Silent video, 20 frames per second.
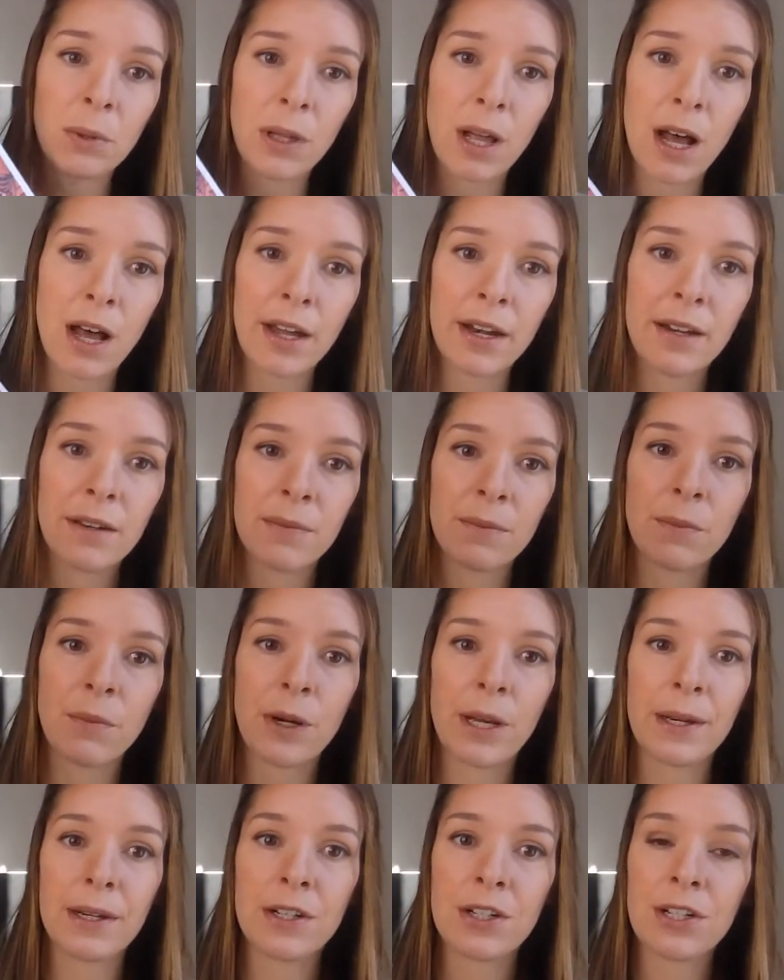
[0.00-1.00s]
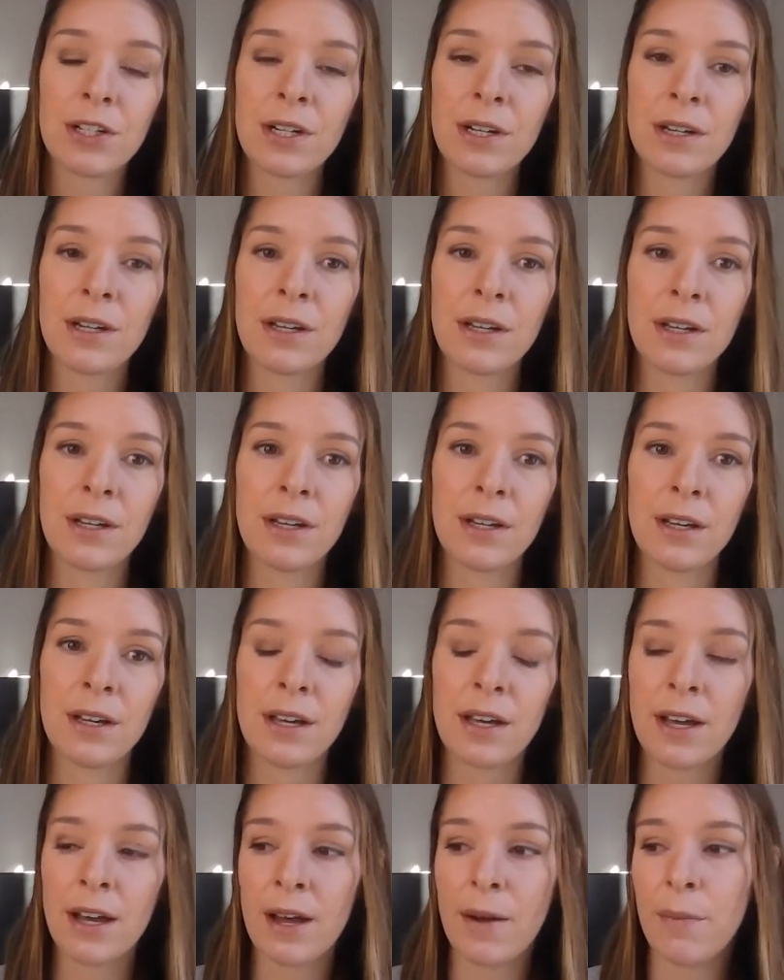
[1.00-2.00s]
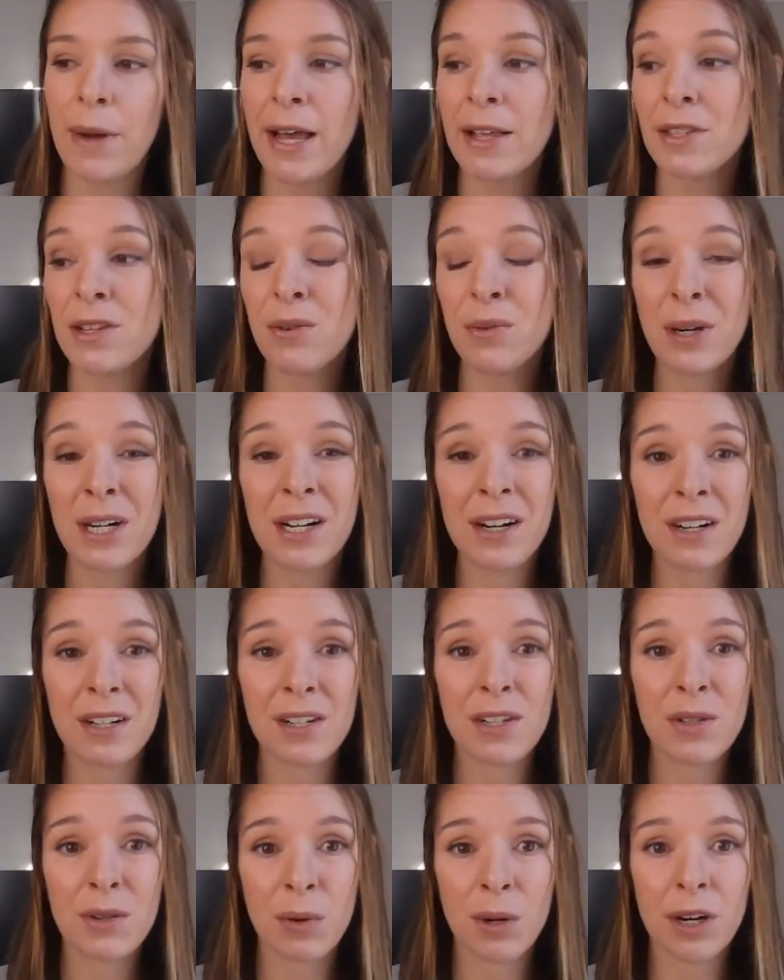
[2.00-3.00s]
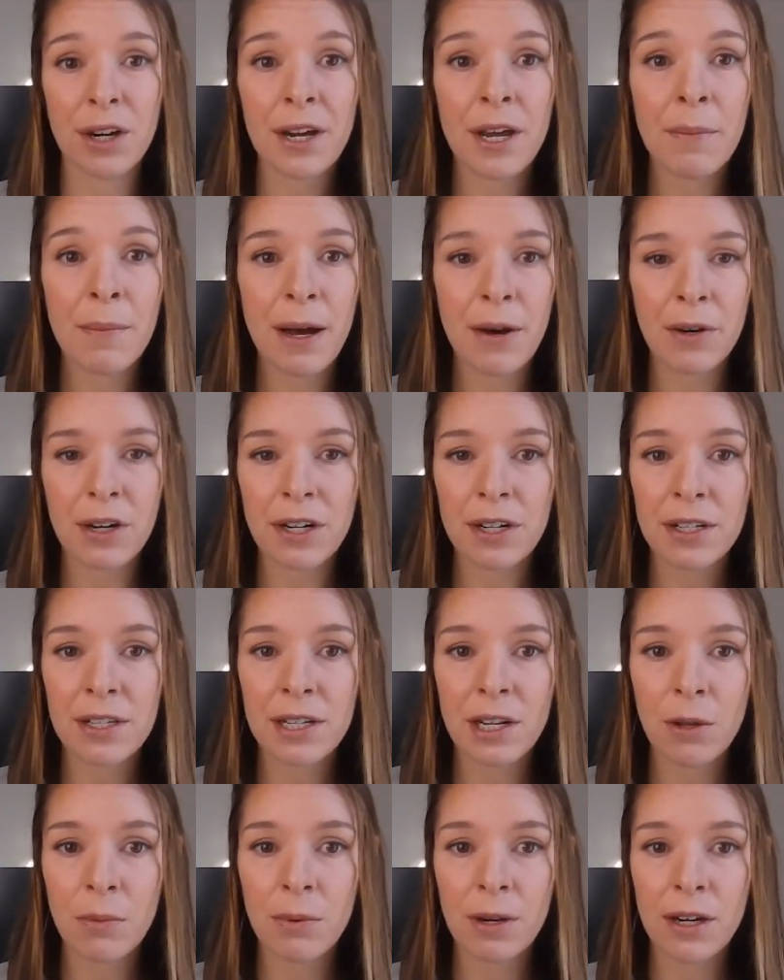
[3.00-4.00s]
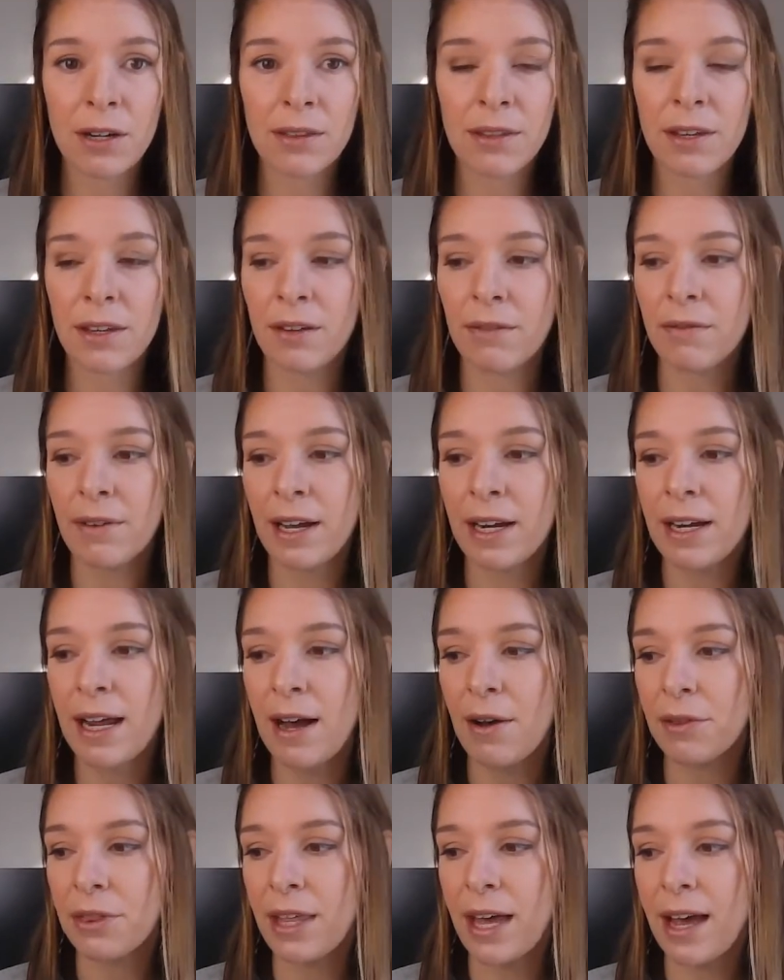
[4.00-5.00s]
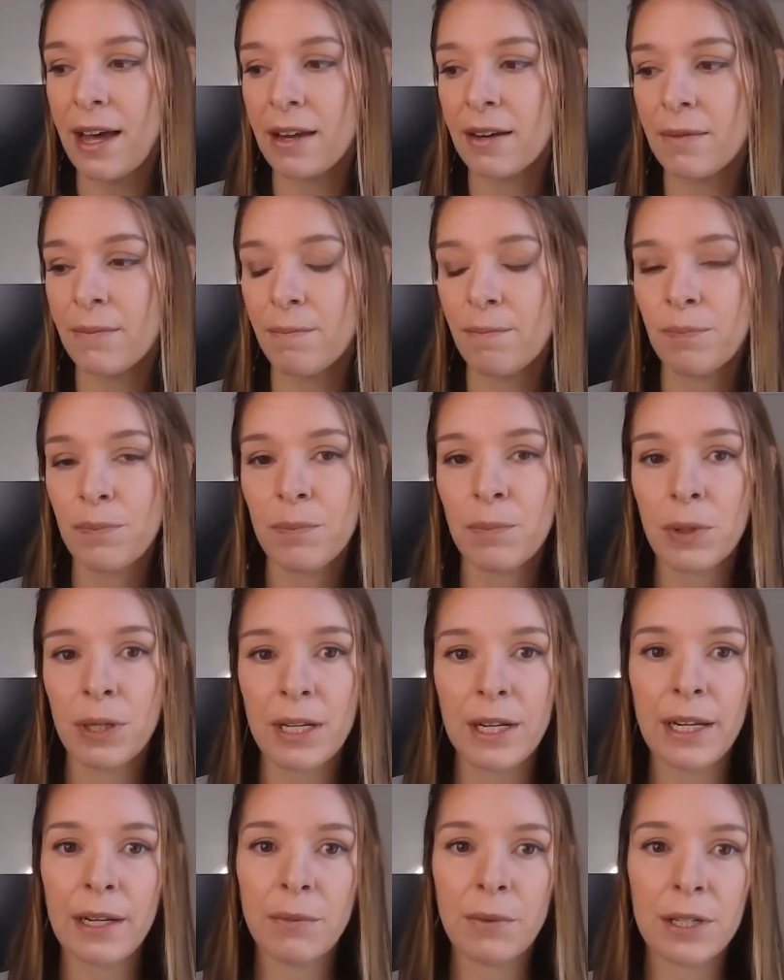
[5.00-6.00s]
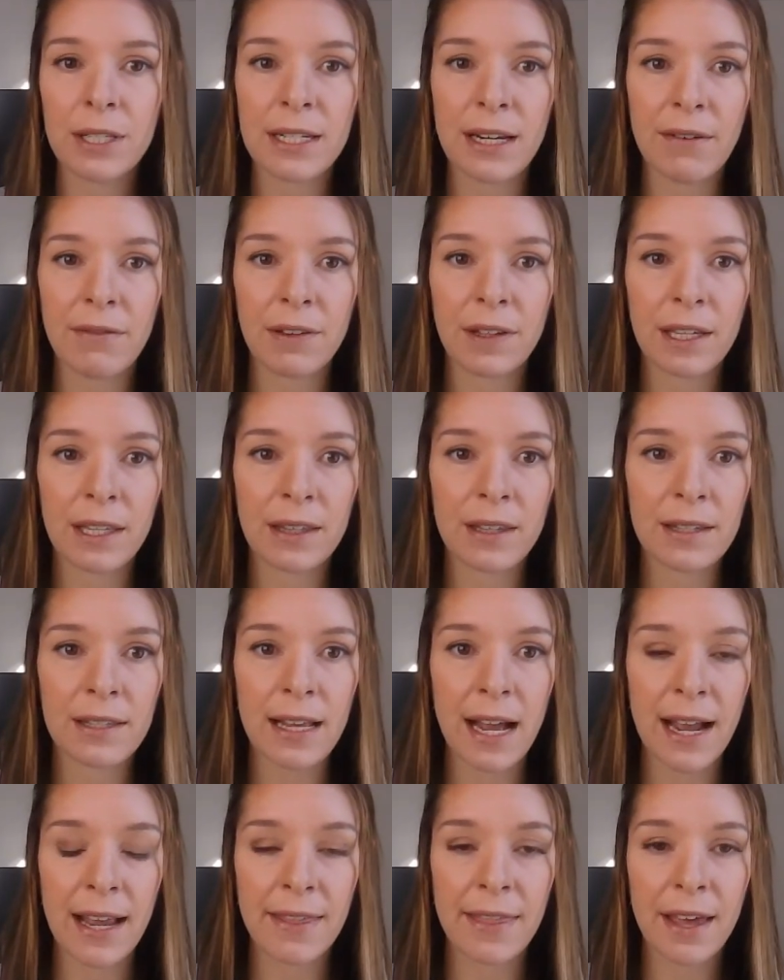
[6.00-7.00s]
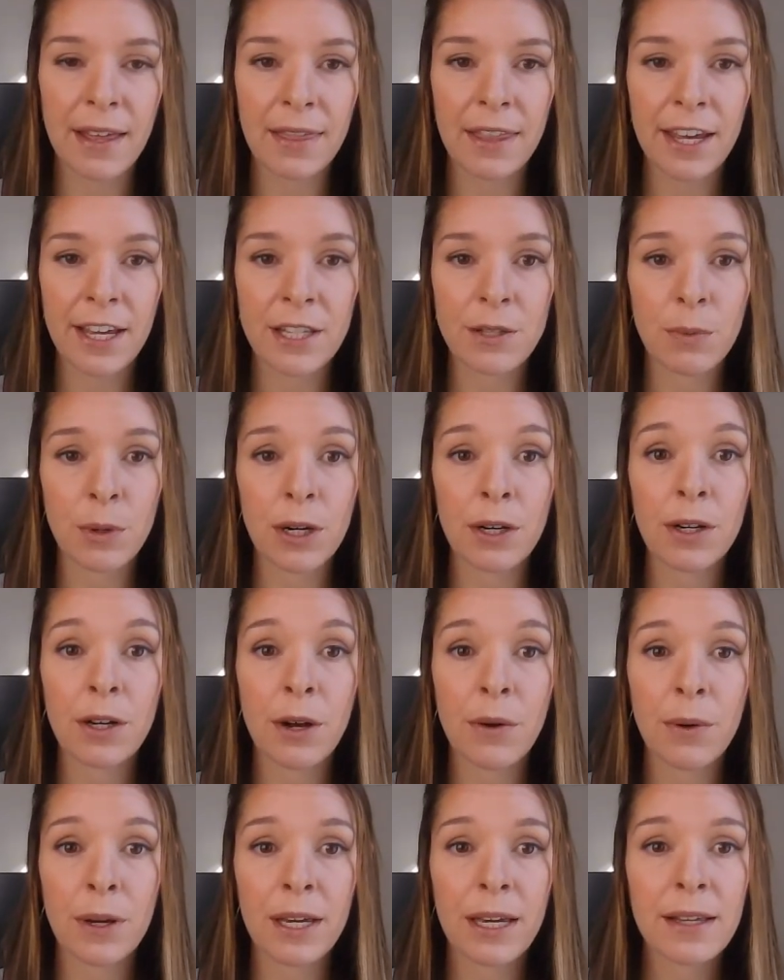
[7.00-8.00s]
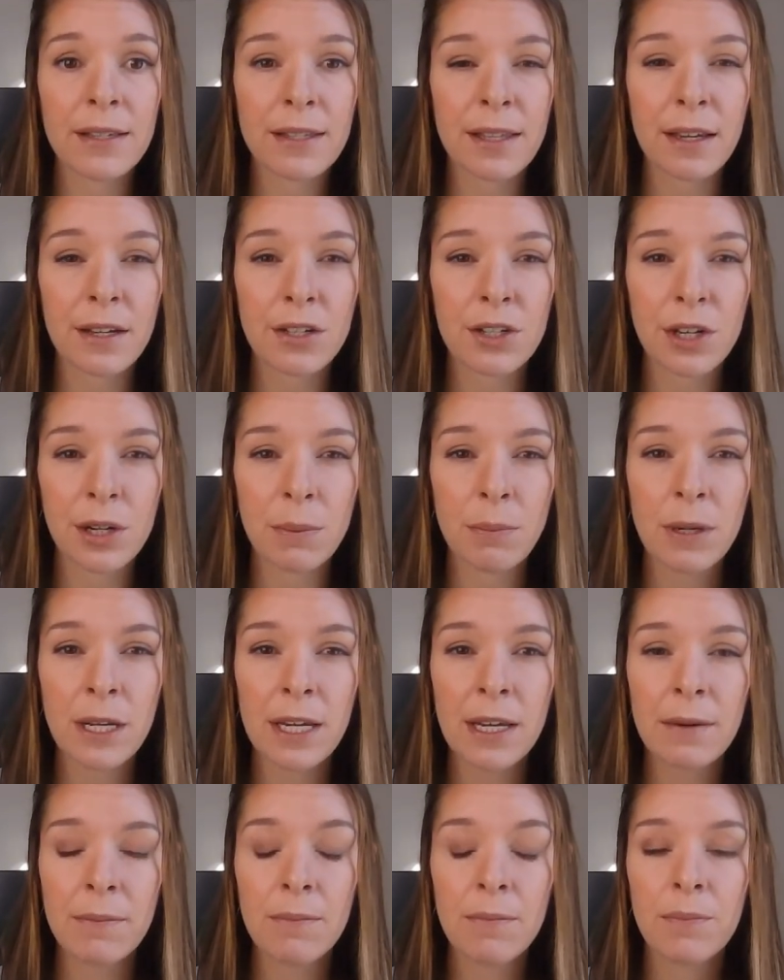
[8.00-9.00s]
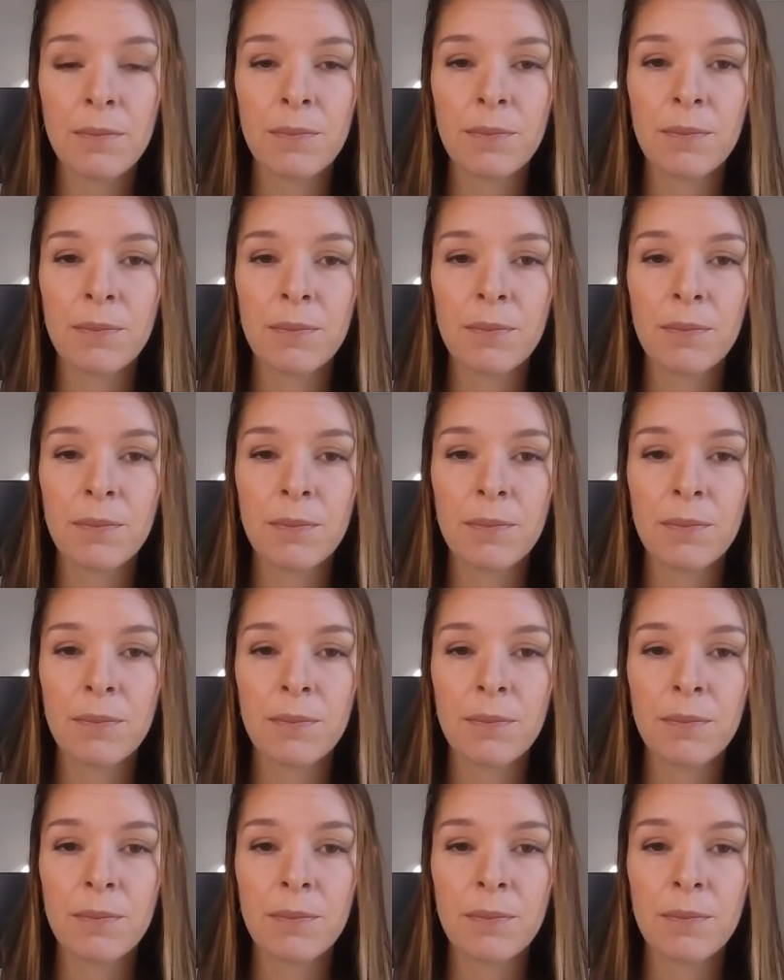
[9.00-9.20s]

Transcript: blood, which, um, as you read her story about her stillbirth, you'll find out that bleeding was definitely the sign that things weren't going as they should be.